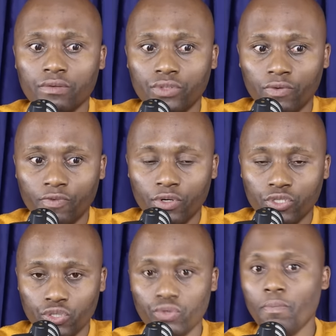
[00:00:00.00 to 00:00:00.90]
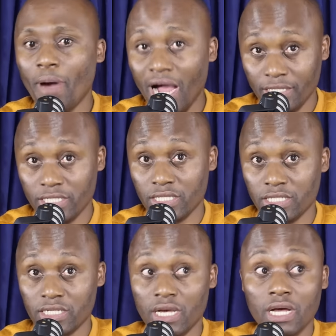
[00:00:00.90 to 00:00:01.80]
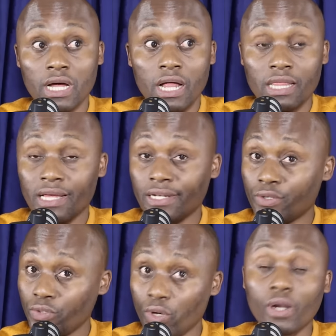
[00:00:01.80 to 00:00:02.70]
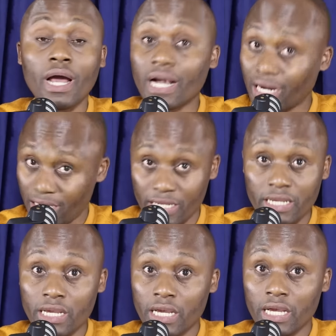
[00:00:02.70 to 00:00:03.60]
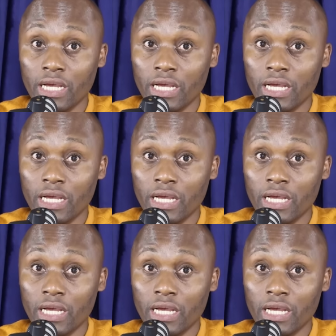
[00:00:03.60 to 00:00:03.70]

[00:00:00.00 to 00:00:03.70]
you've got two parties that do not agree,